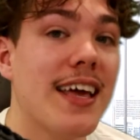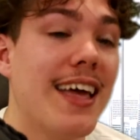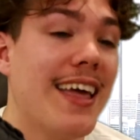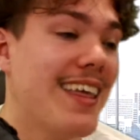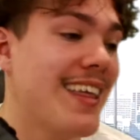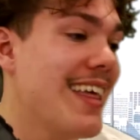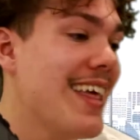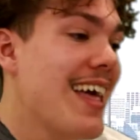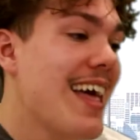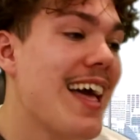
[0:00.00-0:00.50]

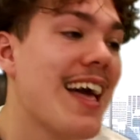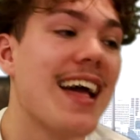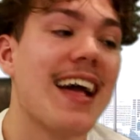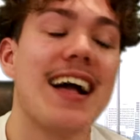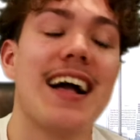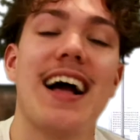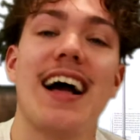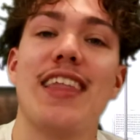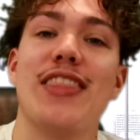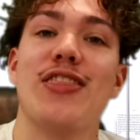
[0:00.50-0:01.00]
it,
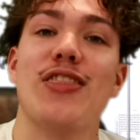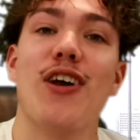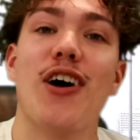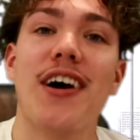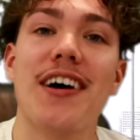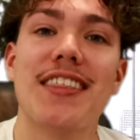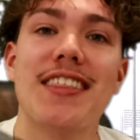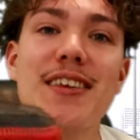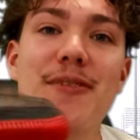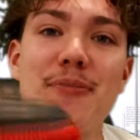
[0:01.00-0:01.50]

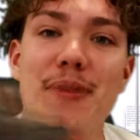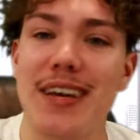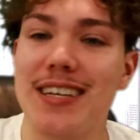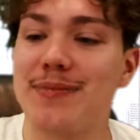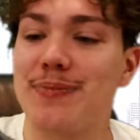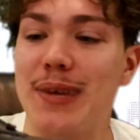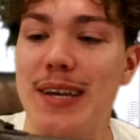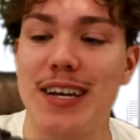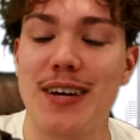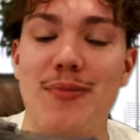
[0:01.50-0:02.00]
not the
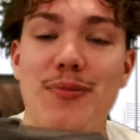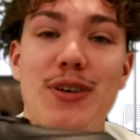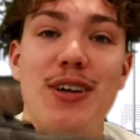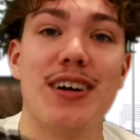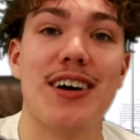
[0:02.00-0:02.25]
best pickup we